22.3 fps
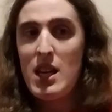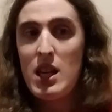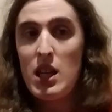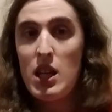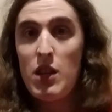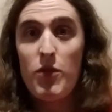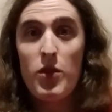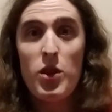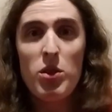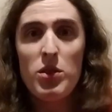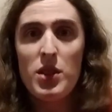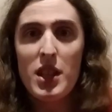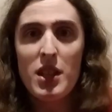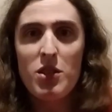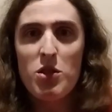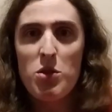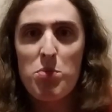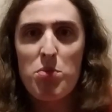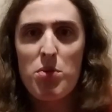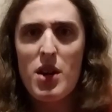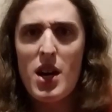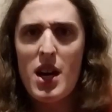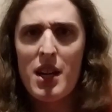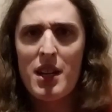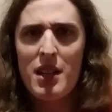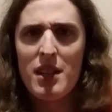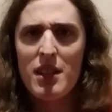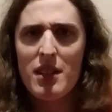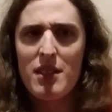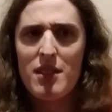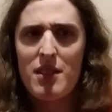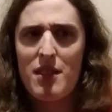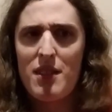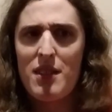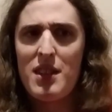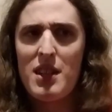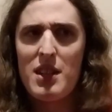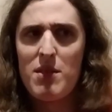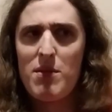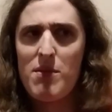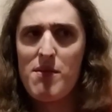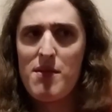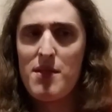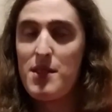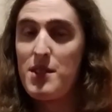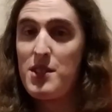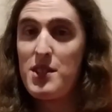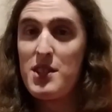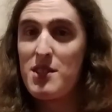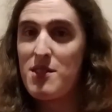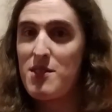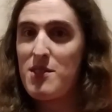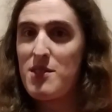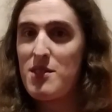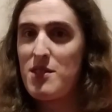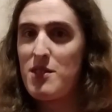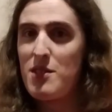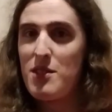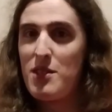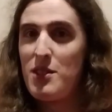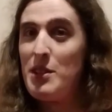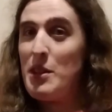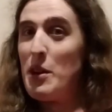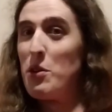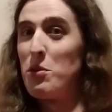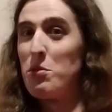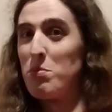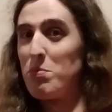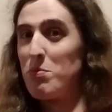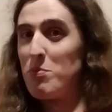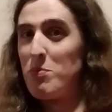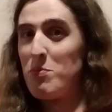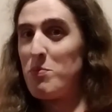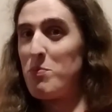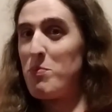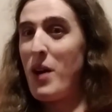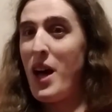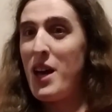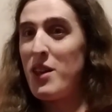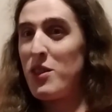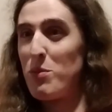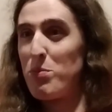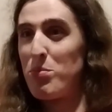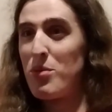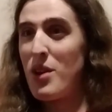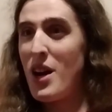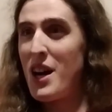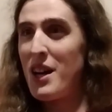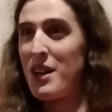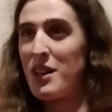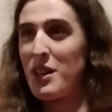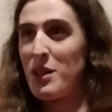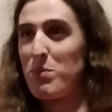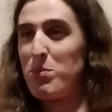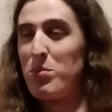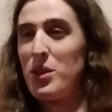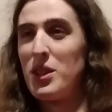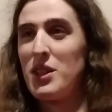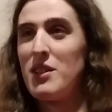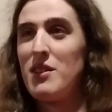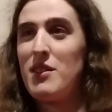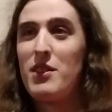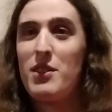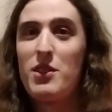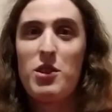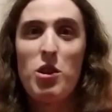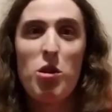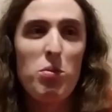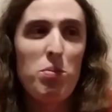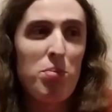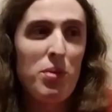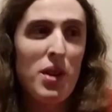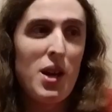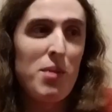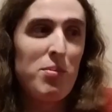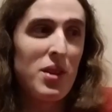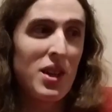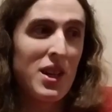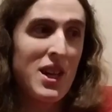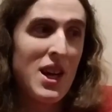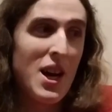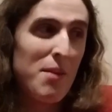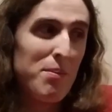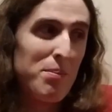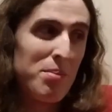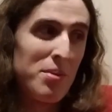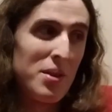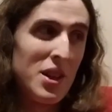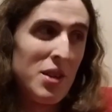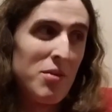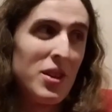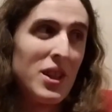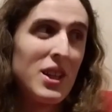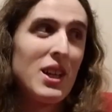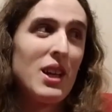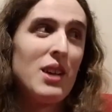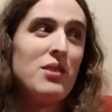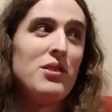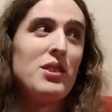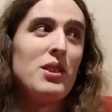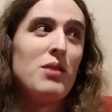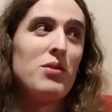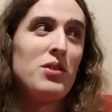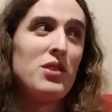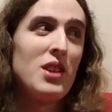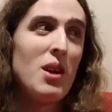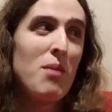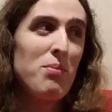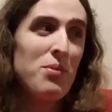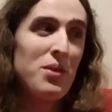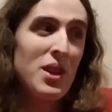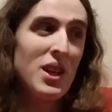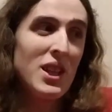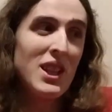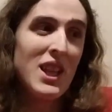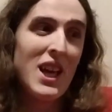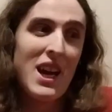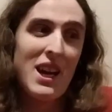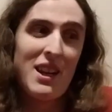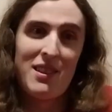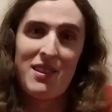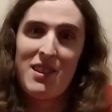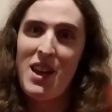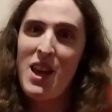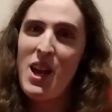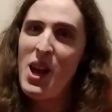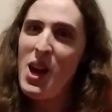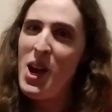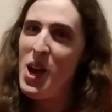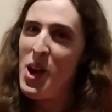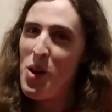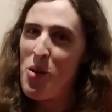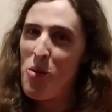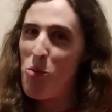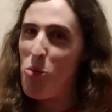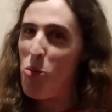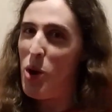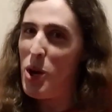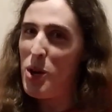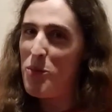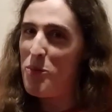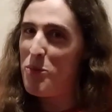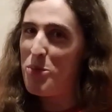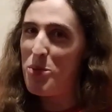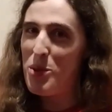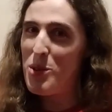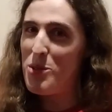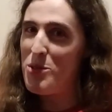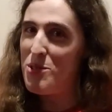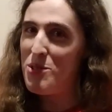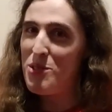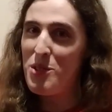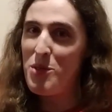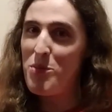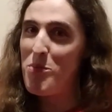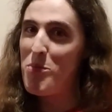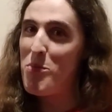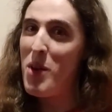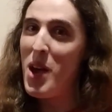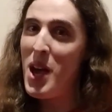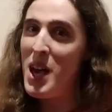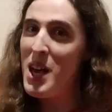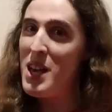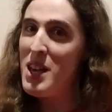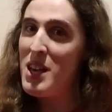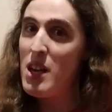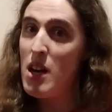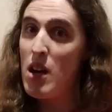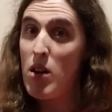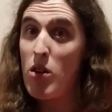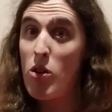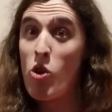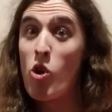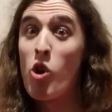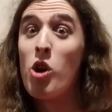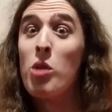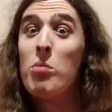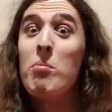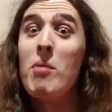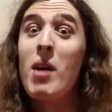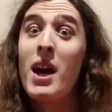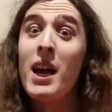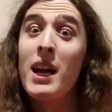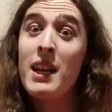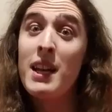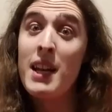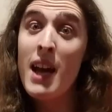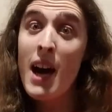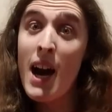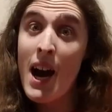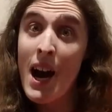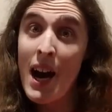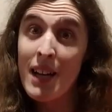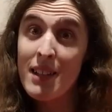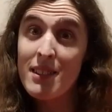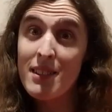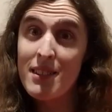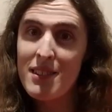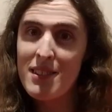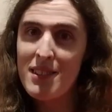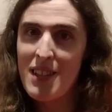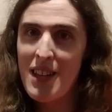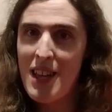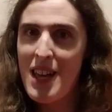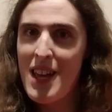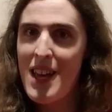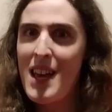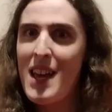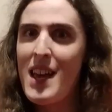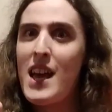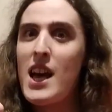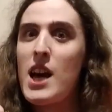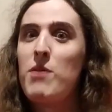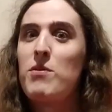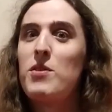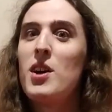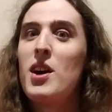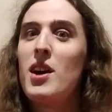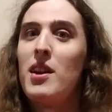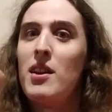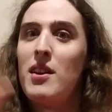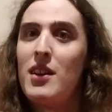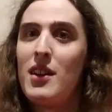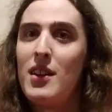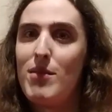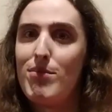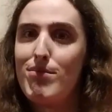If you don't like their product, then just don't buy the product, but don't blame the company because of something that one person may or may not have done.